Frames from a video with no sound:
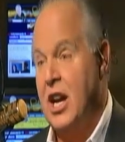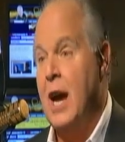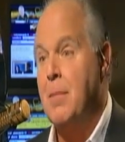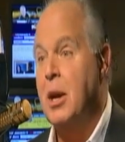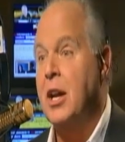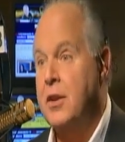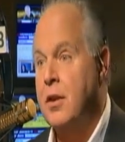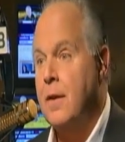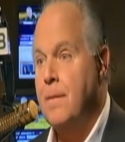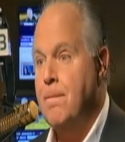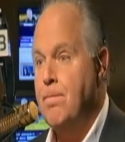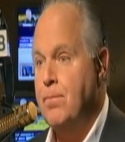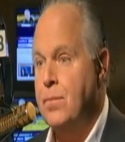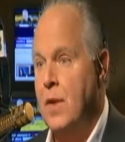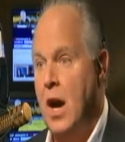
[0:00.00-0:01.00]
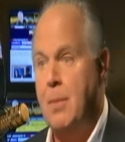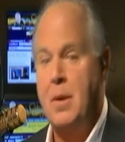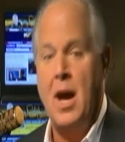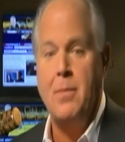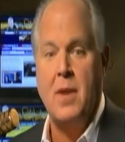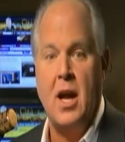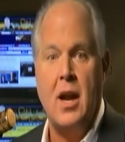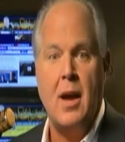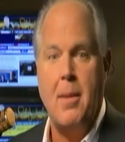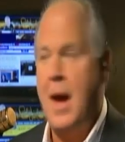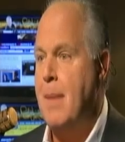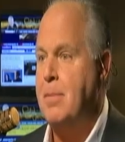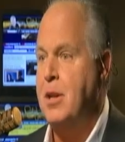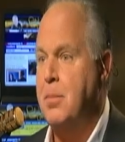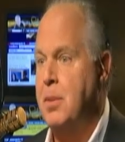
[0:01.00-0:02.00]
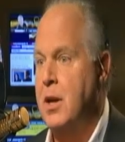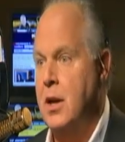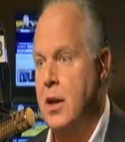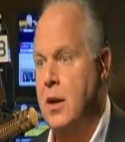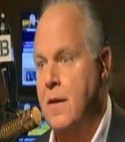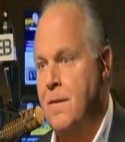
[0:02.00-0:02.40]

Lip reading: and I'm it. I'm happy to be.